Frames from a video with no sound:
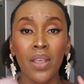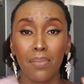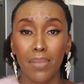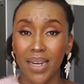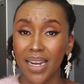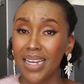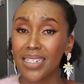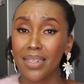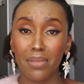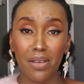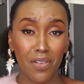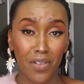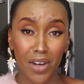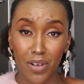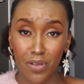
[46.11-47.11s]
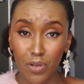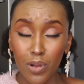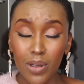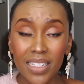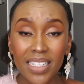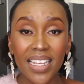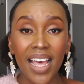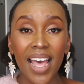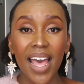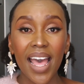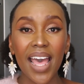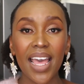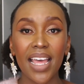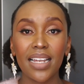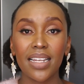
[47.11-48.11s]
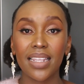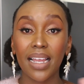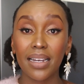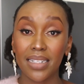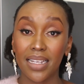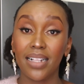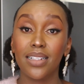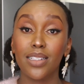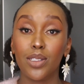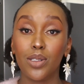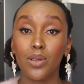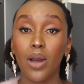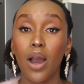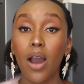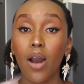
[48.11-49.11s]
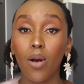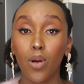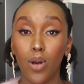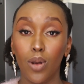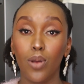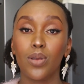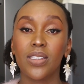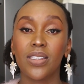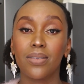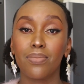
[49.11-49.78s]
Bananas are my favorite fruit, and that tells you how close